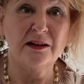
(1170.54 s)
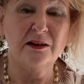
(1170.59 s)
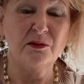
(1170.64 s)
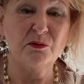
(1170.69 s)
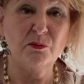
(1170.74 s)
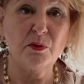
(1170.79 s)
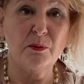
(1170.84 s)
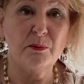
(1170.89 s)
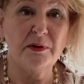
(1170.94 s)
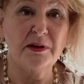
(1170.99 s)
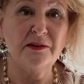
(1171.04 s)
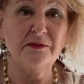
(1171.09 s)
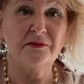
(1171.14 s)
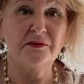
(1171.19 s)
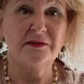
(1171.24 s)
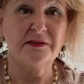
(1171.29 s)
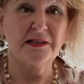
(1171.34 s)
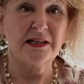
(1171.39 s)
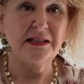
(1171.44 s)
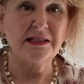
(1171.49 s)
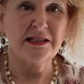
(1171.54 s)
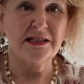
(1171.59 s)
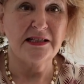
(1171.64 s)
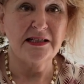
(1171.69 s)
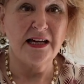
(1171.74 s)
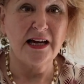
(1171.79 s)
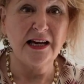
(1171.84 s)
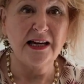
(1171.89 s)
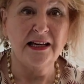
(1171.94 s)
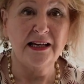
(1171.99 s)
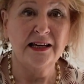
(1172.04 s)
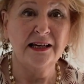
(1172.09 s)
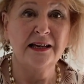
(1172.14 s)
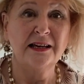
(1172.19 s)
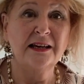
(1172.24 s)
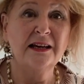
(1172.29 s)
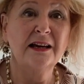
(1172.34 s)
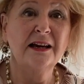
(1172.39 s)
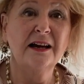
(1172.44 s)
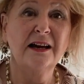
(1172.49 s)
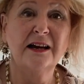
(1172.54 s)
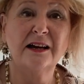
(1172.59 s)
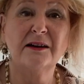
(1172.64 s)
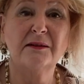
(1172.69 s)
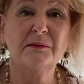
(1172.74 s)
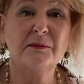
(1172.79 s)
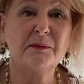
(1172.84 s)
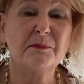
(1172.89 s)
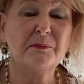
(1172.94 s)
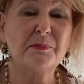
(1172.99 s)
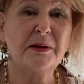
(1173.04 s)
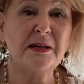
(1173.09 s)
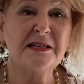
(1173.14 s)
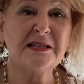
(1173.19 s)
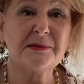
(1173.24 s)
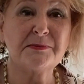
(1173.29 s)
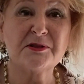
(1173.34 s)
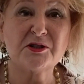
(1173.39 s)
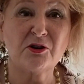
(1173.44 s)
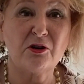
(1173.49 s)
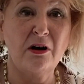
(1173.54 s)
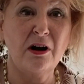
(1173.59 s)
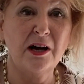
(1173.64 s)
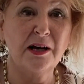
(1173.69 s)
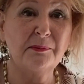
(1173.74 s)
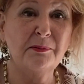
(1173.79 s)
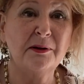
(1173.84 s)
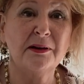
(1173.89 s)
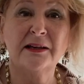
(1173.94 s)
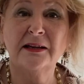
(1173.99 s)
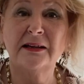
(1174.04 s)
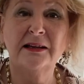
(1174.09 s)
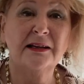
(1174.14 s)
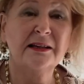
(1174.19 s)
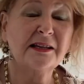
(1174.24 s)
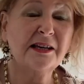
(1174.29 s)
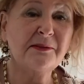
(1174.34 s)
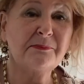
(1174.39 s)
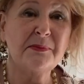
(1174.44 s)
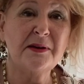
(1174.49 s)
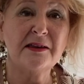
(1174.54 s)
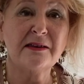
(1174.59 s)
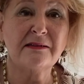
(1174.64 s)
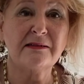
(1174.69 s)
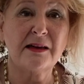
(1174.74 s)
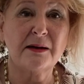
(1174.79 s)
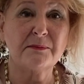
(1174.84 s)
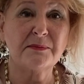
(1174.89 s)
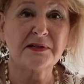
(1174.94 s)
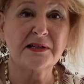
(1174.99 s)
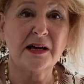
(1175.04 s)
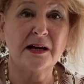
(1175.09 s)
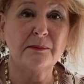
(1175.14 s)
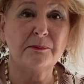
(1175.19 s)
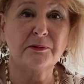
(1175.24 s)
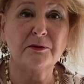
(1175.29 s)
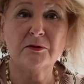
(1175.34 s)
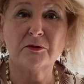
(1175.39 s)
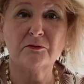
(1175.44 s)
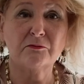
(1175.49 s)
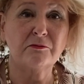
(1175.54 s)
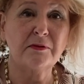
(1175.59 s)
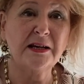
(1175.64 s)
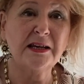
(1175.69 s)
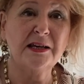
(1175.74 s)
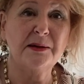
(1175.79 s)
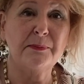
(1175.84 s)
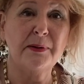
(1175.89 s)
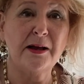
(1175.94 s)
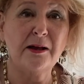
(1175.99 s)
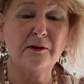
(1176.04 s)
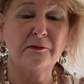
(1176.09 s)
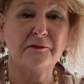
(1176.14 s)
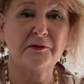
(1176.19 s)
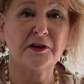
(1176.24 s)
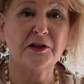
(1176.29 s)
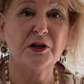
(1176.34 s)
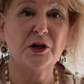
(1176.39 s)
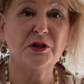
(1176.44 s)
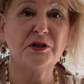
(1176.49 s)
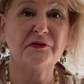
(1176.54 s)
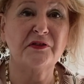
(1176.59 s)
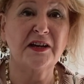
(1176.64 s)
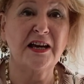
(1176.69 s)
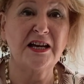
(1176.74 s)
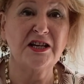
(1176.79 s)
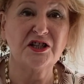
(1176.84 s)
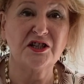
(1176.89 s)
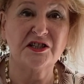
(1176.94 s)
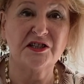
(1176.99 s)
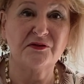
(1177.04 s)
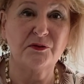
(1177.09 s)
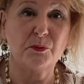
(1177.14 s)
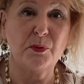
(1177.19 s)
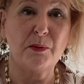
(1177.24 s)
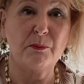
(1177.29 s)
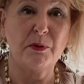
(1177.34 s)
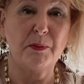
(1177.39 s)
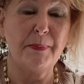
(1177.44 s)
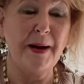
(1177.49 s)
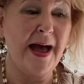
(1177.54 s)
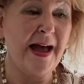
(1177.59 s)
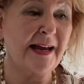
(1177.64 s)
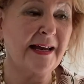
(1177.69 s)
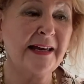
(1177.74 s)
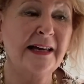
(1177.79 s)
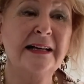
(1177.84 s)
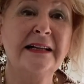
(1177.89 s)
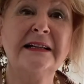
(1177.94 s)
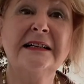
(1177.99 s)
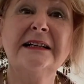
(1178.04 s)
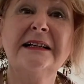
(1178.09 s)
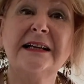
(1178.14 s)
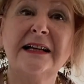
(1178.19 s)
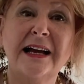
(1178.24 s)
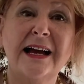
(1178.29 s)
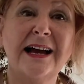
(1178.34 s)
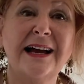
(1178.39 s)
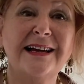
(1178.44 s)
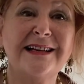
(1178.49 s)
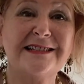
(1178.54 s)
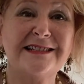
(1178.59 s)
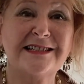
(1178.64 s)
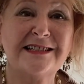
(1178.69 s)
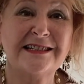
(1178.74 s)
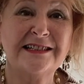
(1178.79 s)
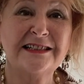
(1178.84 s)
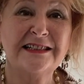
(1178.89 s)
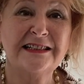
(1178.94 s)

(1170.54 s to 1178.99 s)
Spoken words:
what we've done today, please subscribe, give me a thumbs up, ring your bell for your notifications for when we're back, and